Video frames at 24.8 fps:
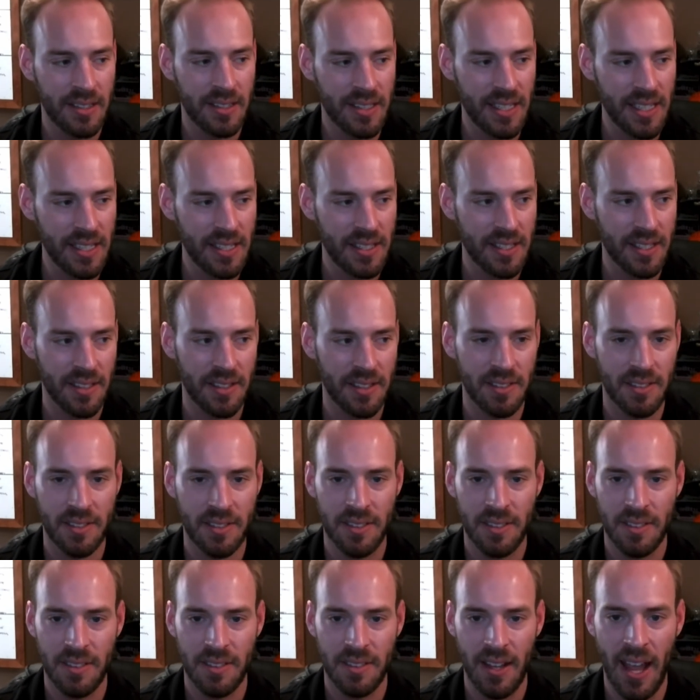decent
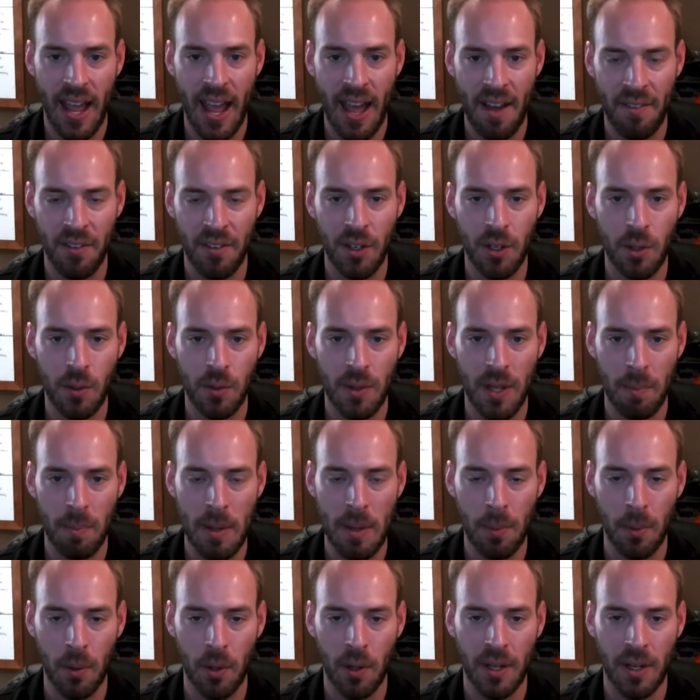avenue that
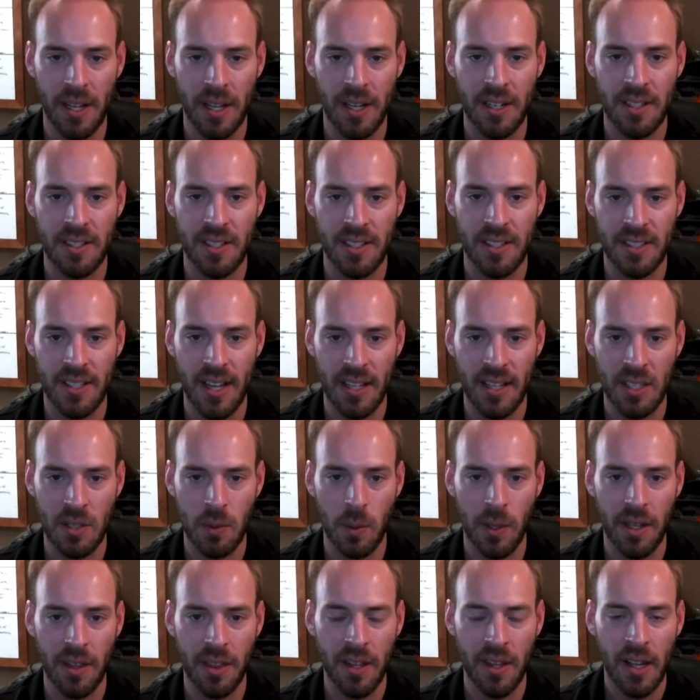people are getting success
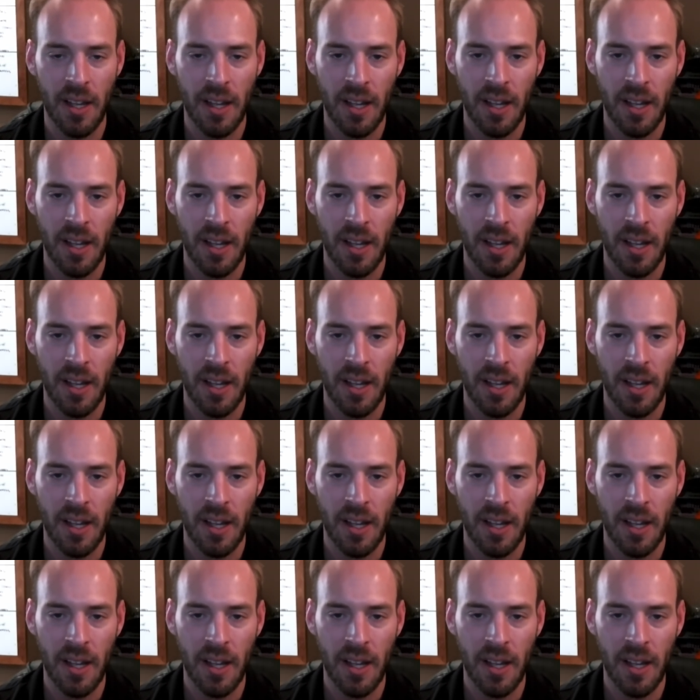with.